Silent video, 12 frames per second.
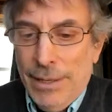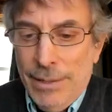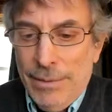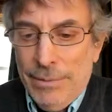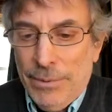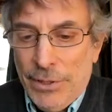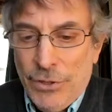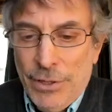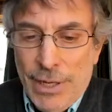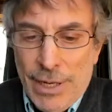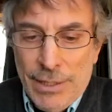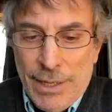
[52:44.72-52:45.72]
Richard,
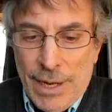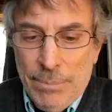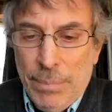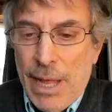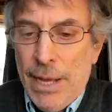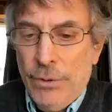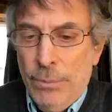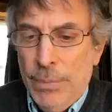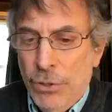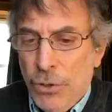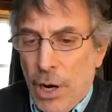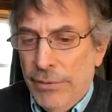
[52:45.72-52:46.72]
and Kate Black, who've
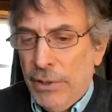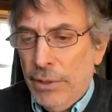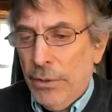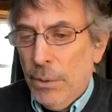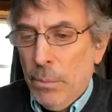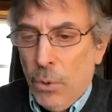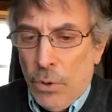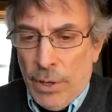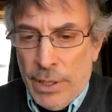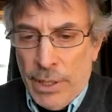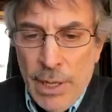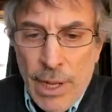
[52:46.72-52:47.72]
been driving the
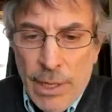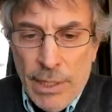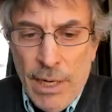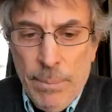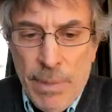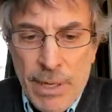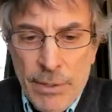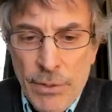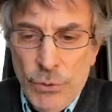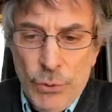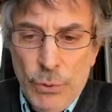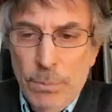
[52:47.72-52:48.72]
board and keeping the
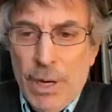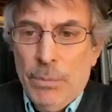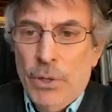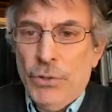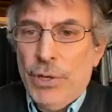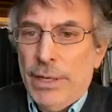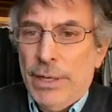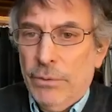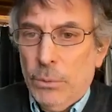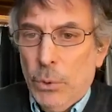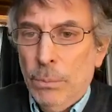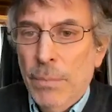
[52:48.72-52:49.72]
Zoom bombers out of the
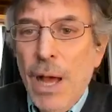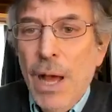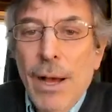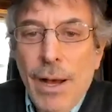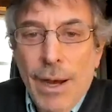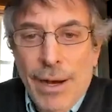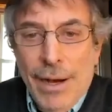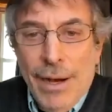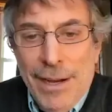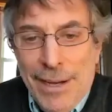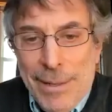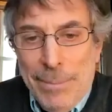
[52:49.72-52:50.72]
room,
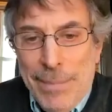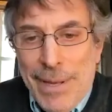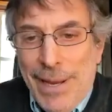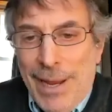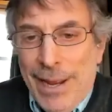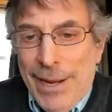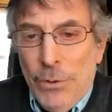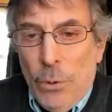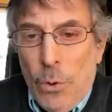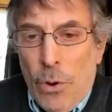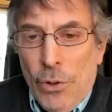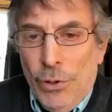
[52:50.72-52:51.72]
and
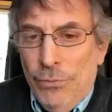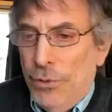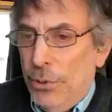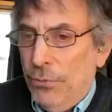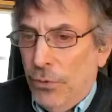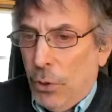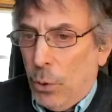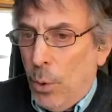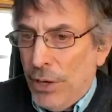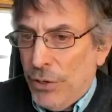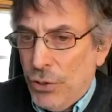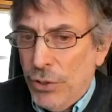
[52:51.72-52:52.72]
all of you for
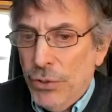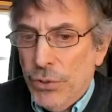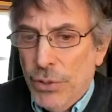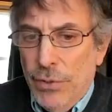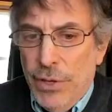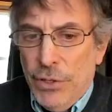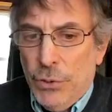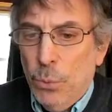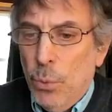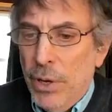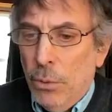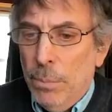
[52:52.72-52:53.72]
questions. This
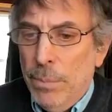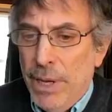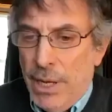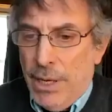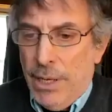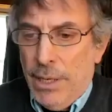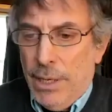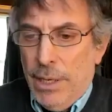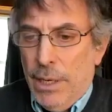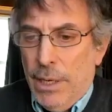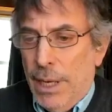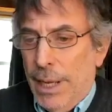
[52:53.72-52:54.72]
will be
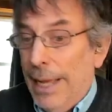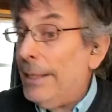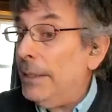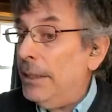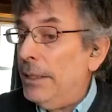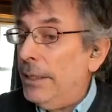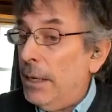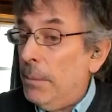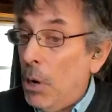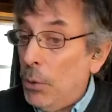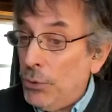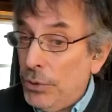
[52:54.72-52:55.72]
edited and
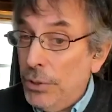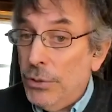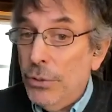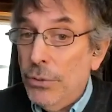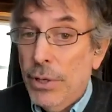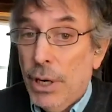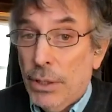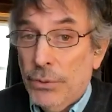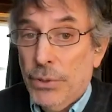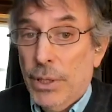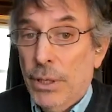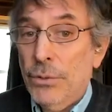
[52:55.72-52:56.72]
posted to the Dart
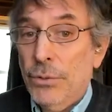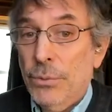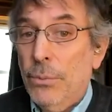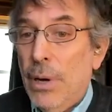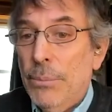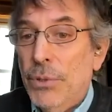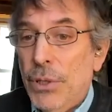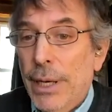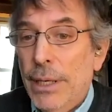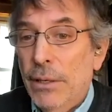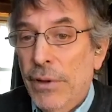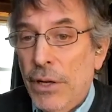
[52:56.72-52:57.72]
Center's
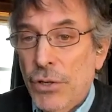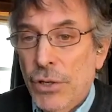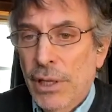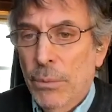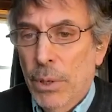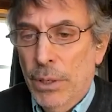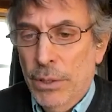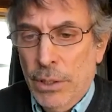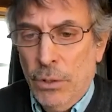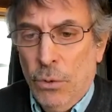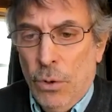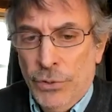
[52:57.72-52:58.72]
website eventually, where you
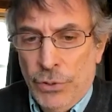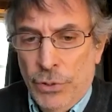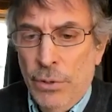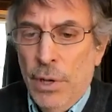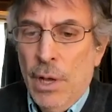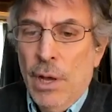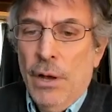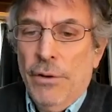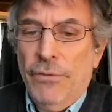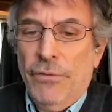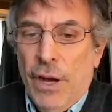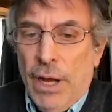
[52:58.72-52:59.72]
can also
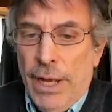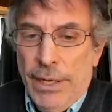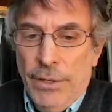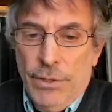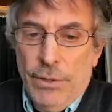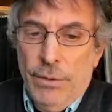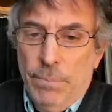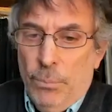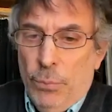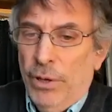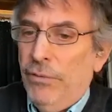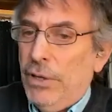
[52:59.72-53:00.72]
find the
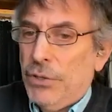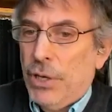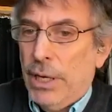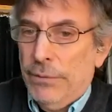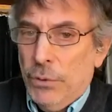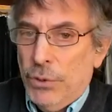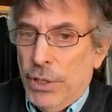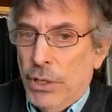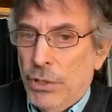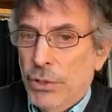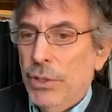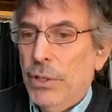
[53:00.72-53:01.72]
previous
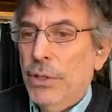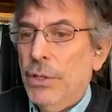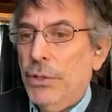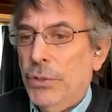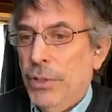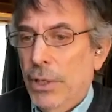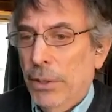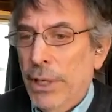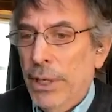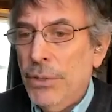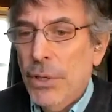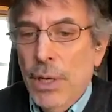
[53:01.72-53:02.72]
conversations in this
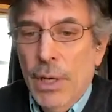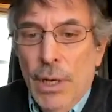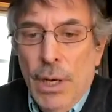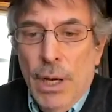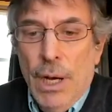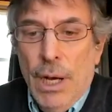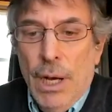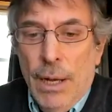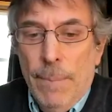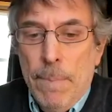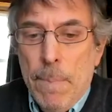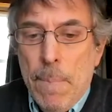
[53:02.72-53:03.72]
series.
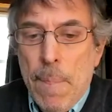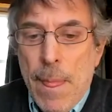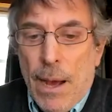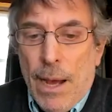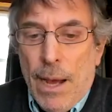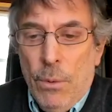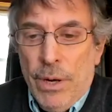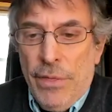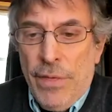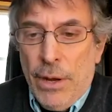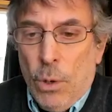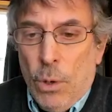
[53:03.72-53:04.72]
I want to
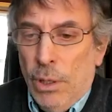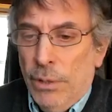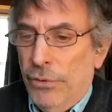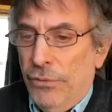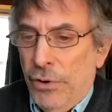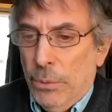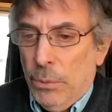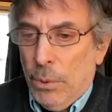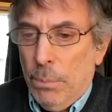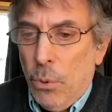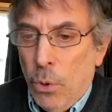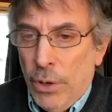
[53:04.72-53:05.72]
thank of you for your
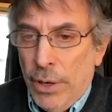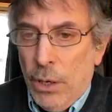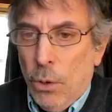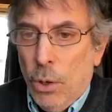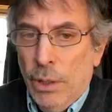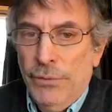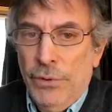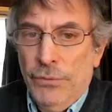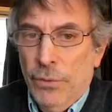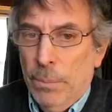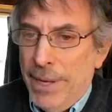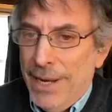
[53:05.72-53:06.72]
reporting, all of you
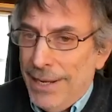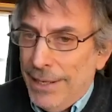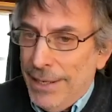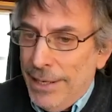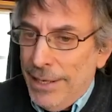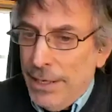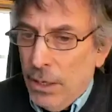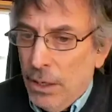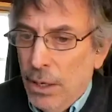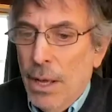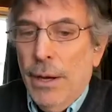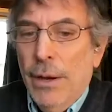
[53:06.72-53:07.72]
for being here.
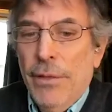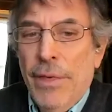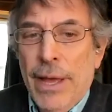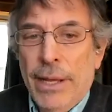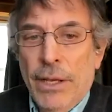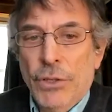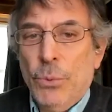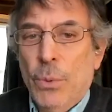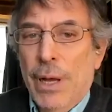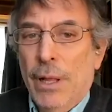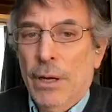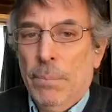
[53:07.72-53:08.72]
Thank as
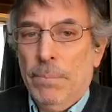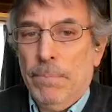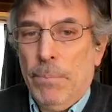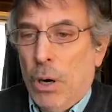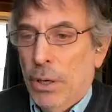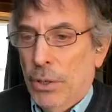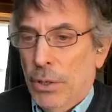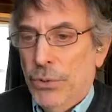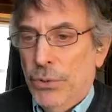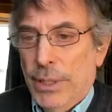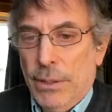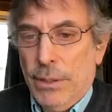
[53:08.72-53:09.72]
well our
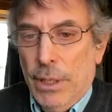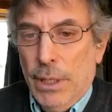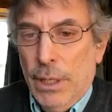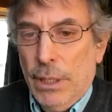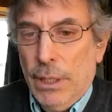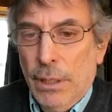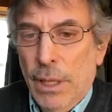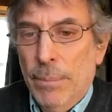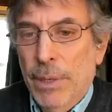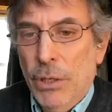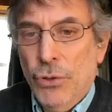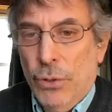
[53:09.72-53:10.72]
partners at
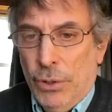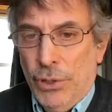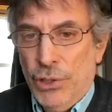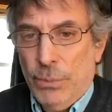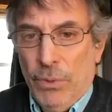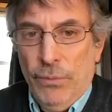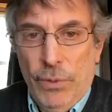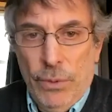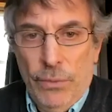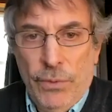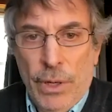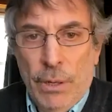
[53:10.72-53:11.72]
Columbia Journalism
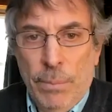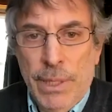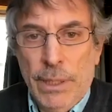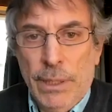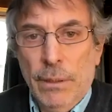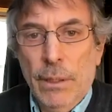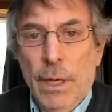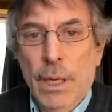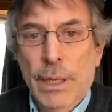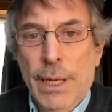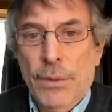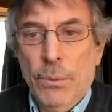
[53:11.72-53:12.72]
Review for helping
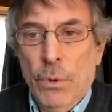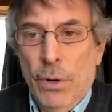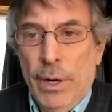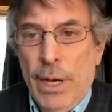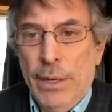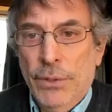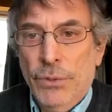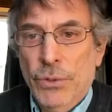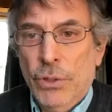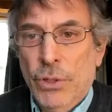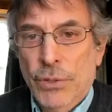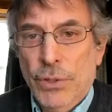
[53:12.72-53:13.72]
get the word out and
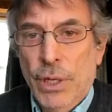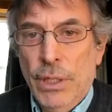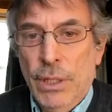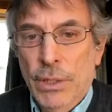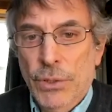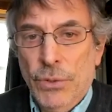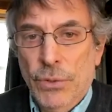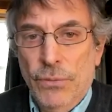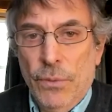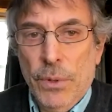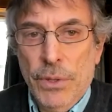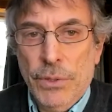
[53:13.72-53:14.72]
suggest ideas
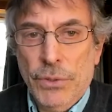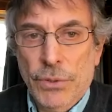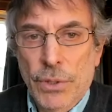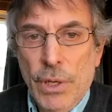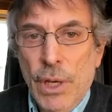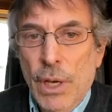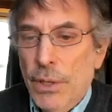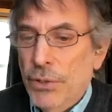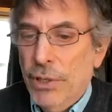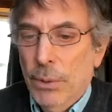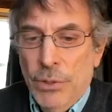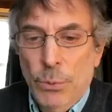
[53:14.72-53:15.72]
for this
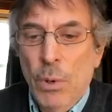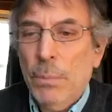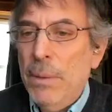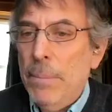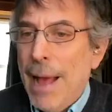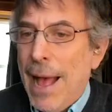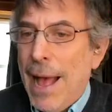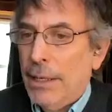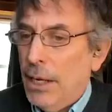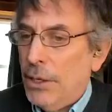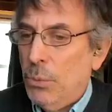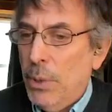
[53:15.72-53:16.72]
series. We'll be back
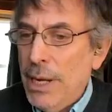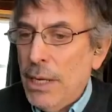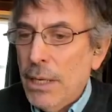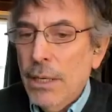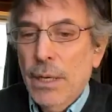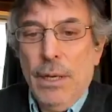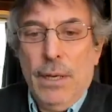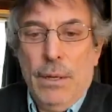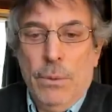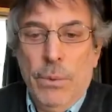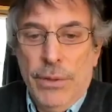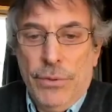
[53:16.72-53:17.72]
next week
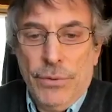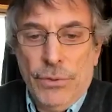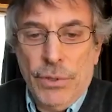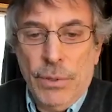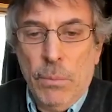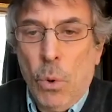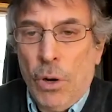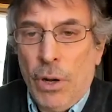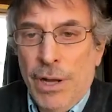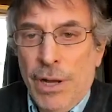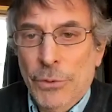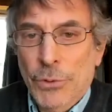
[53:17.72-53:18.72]
with some more
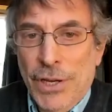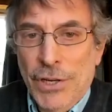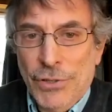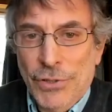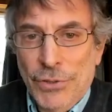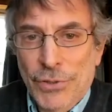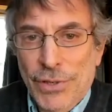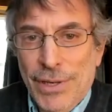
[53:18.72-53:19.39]
conversations,